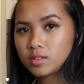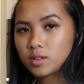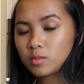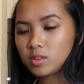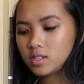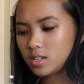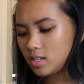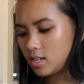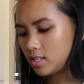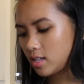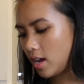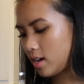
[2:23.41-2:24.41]
For some reason it
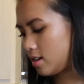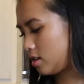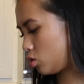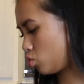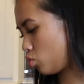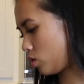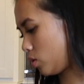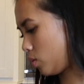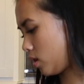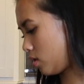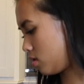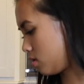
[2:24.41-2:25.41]
does that, and it's really
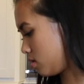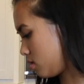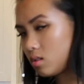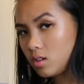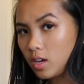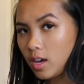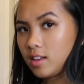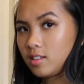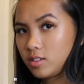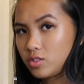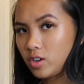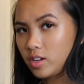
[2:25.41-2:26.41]
weird. Okay,
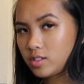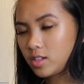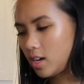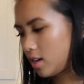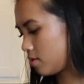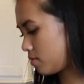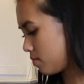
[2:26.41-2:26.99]
let's try this again.